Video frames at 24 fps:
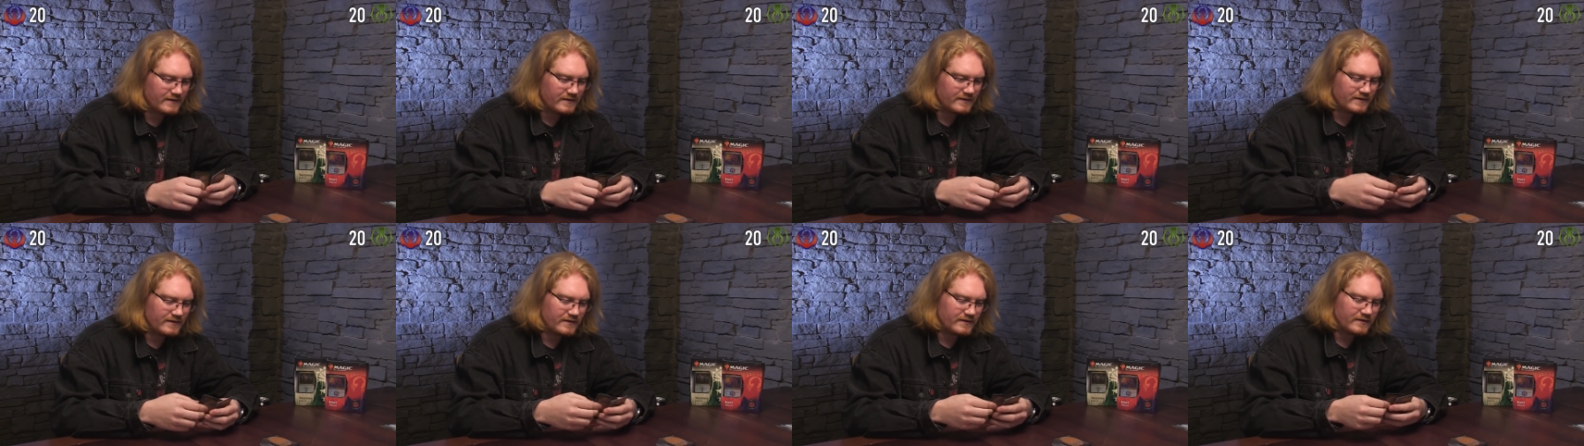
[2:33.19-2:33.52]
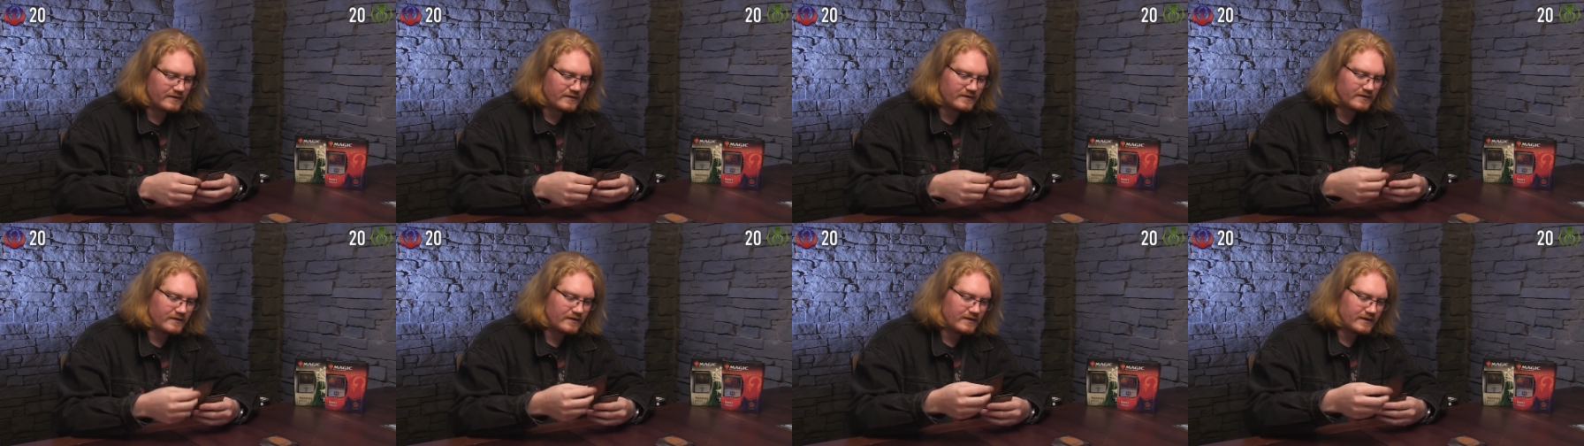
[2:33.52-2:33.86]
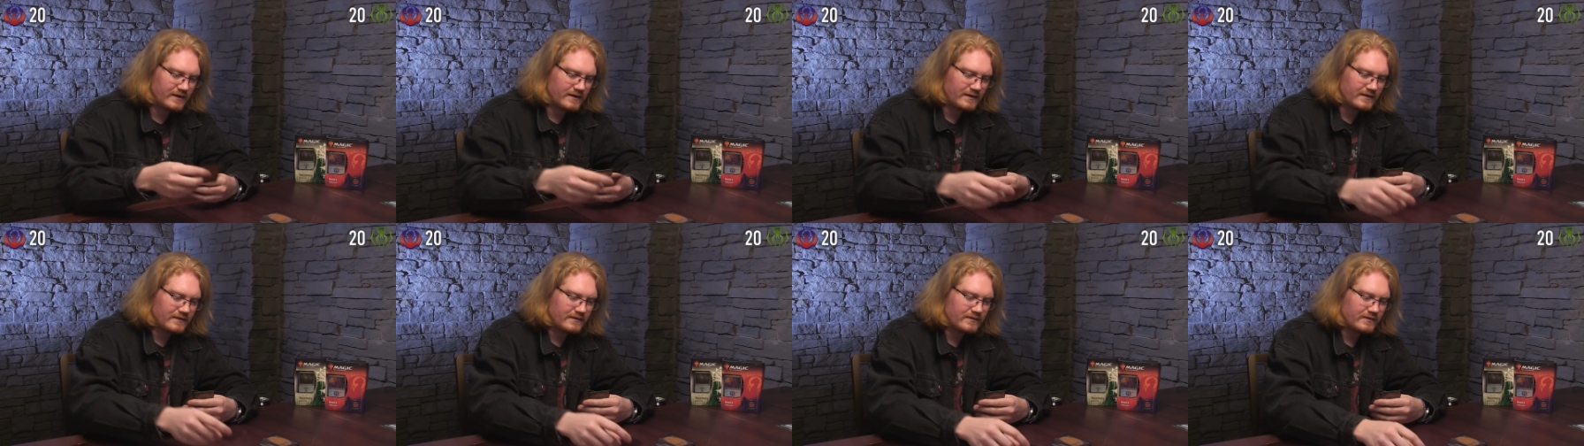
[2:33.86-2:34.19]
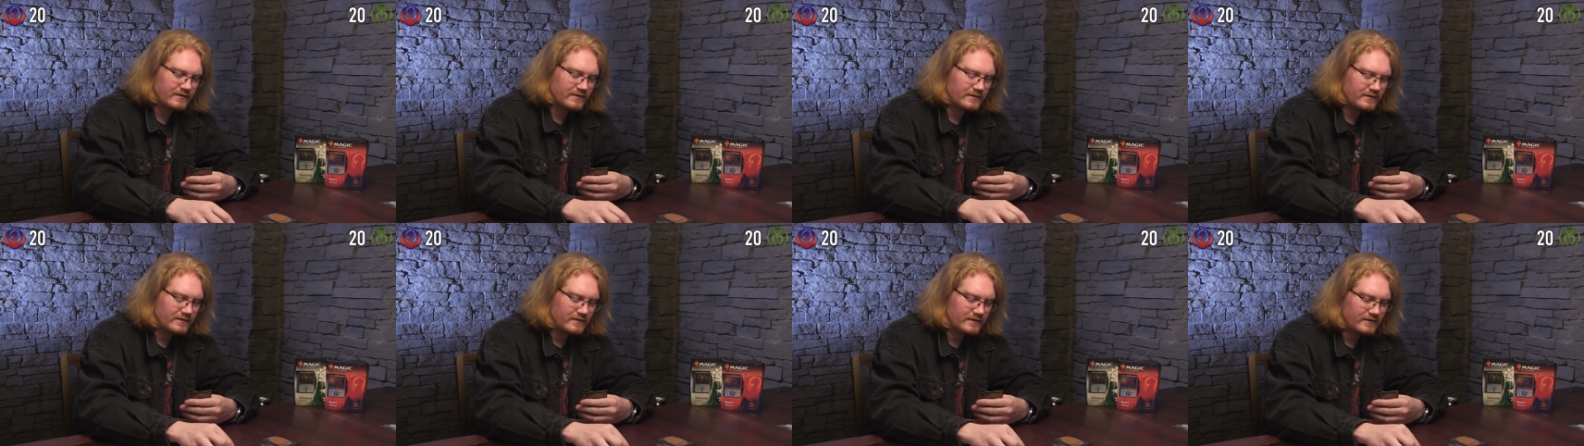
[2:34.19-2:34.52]
an
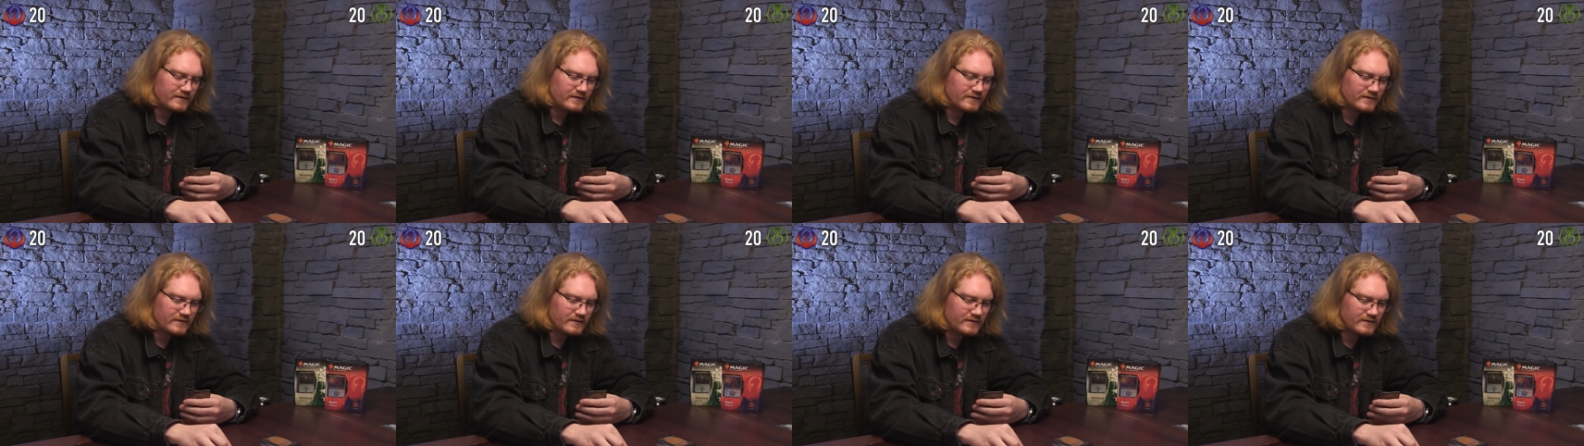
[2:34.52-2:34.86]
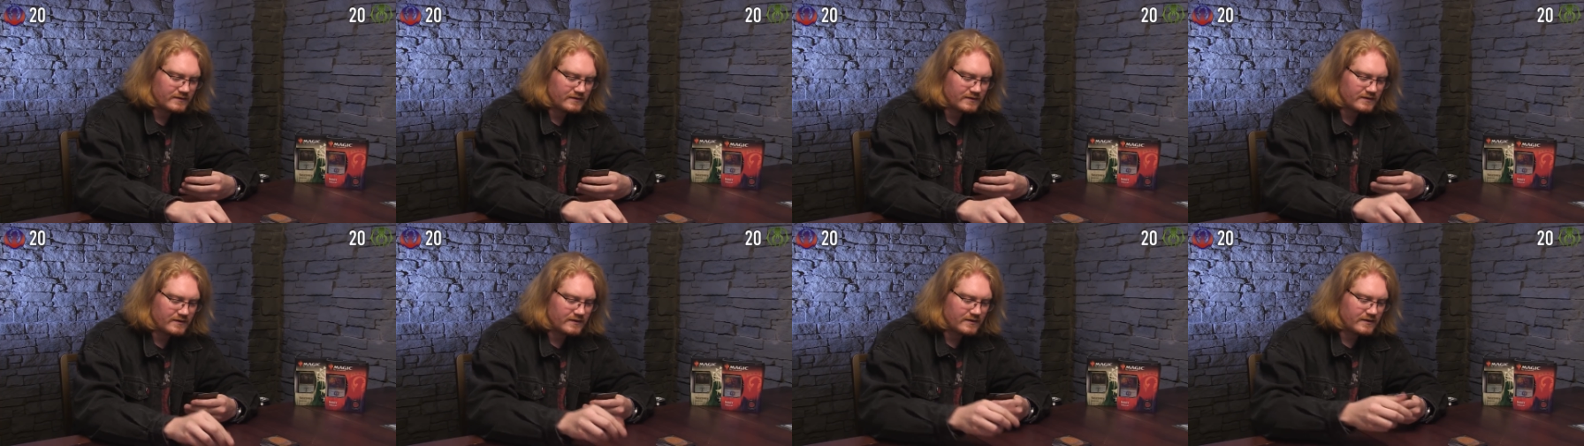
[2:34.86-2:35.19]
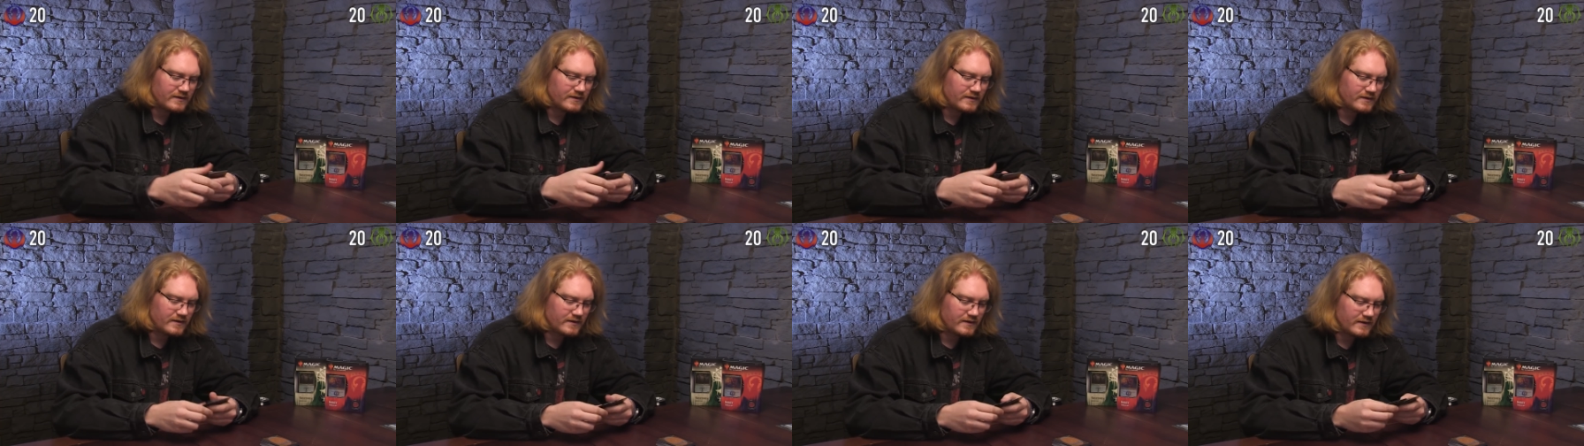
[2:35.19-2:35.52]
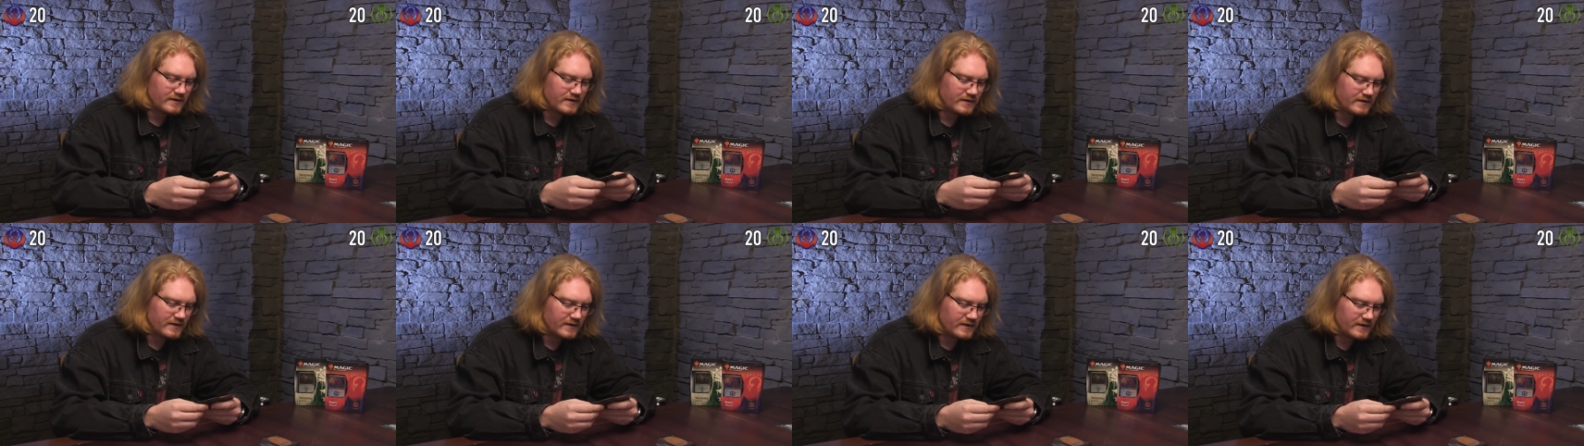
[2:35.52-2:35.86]
island,
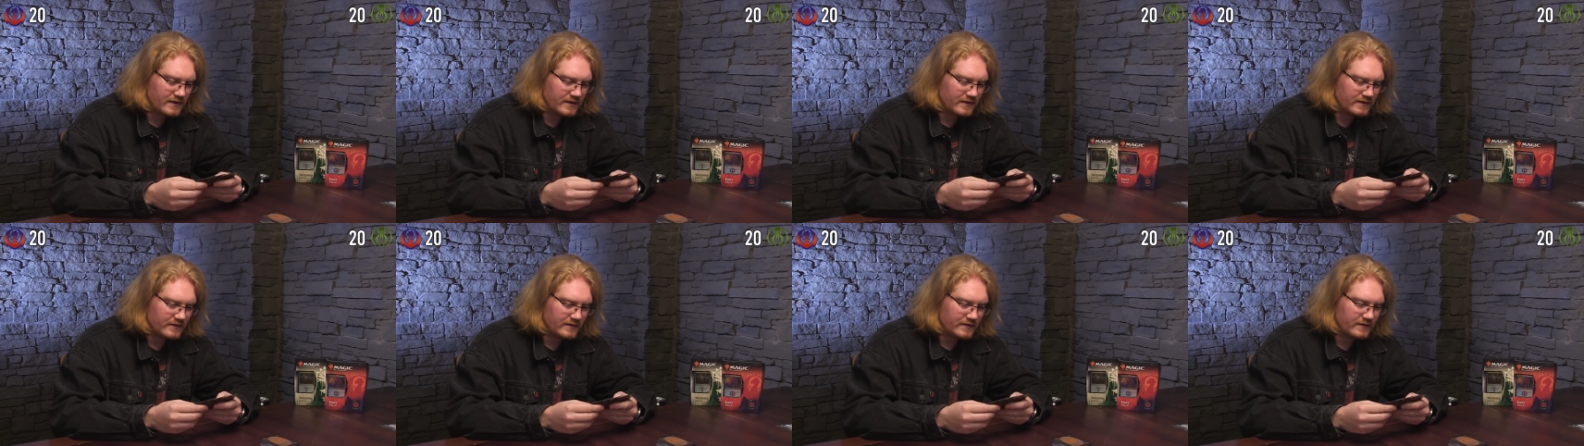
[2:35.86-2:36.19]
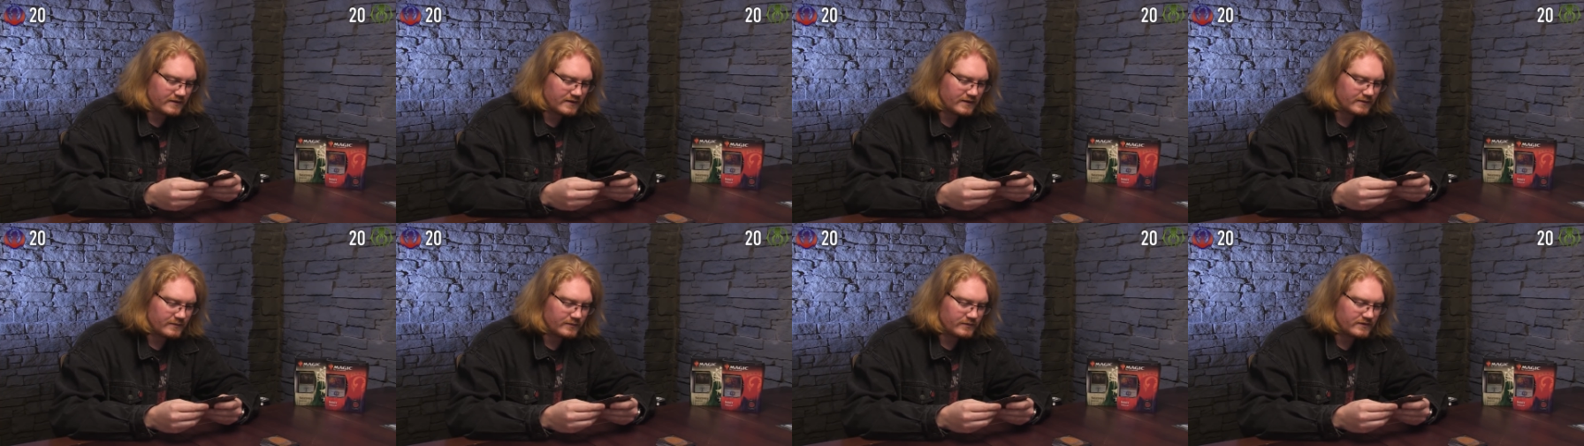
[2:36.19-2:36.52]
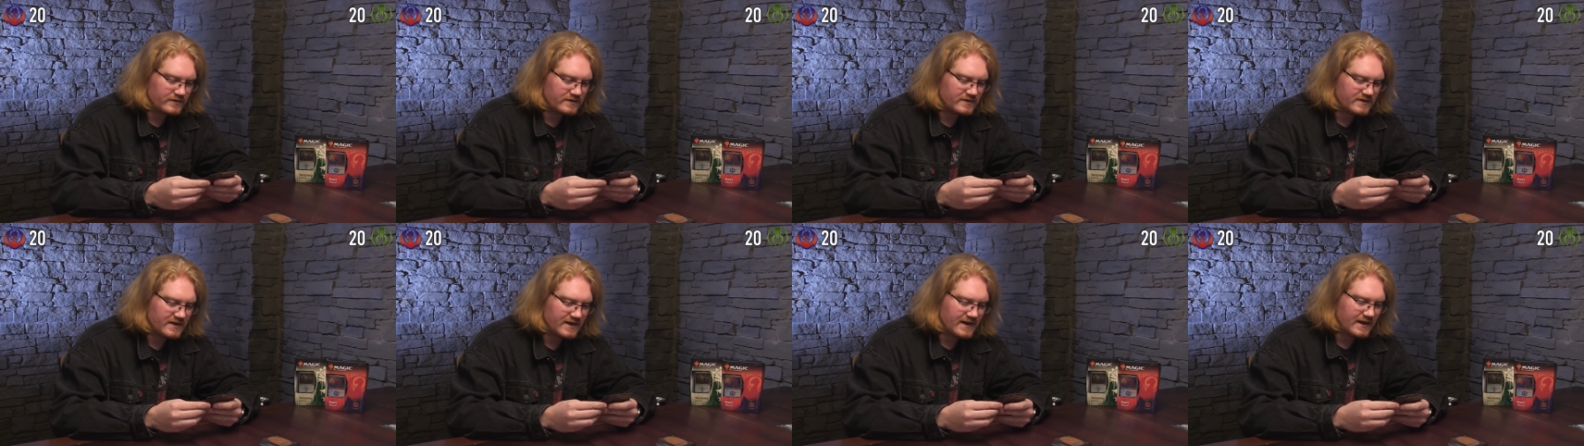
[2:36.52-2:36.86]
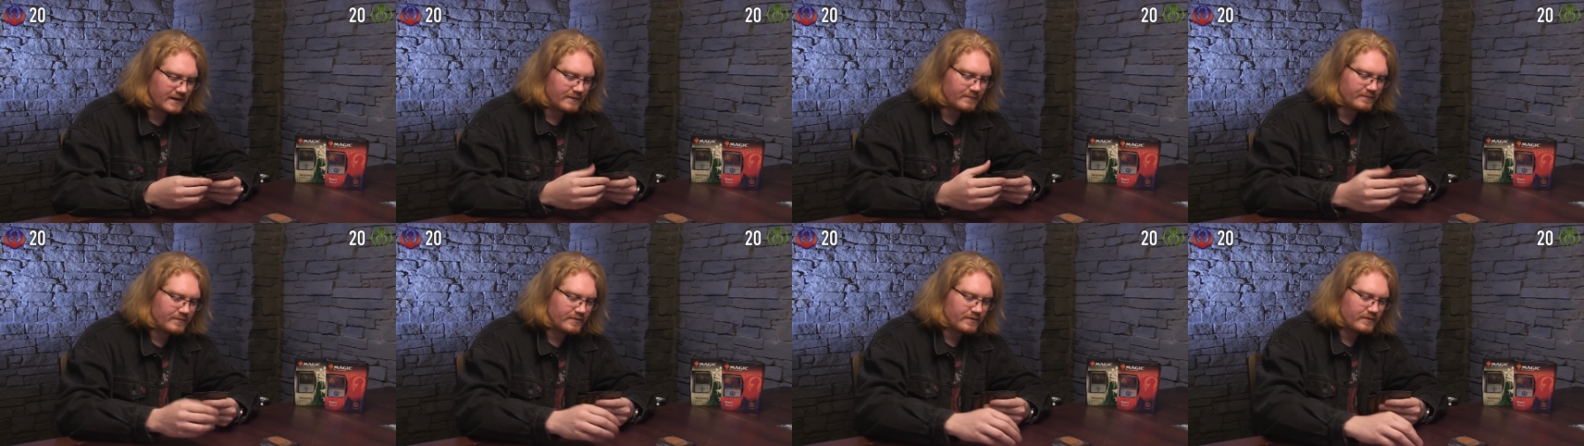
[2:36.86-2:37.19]
and I will
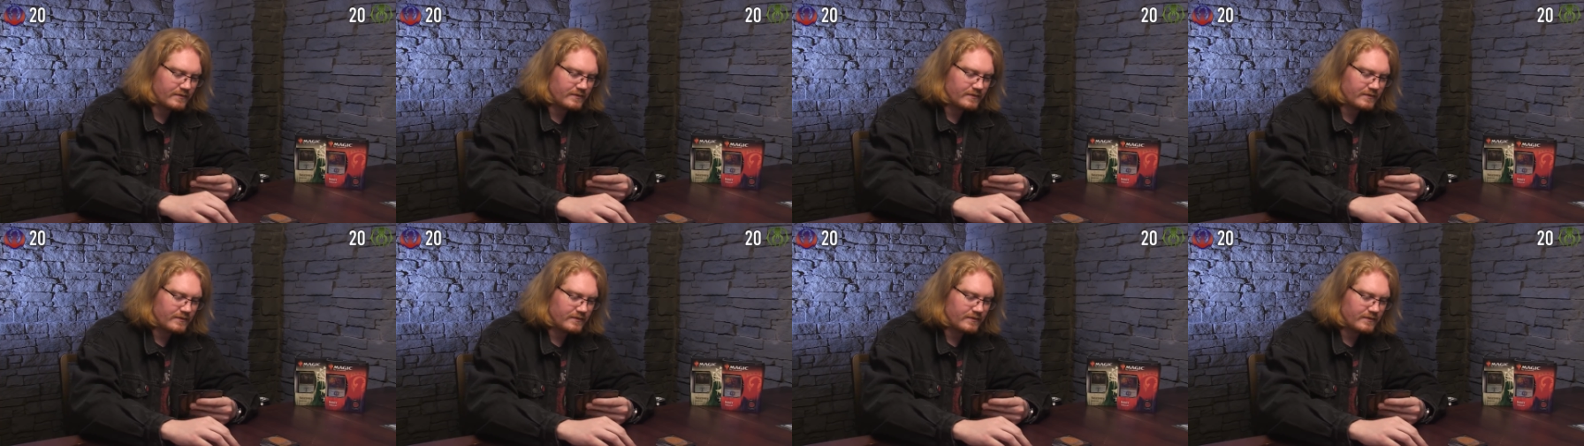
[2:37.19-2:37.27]
tap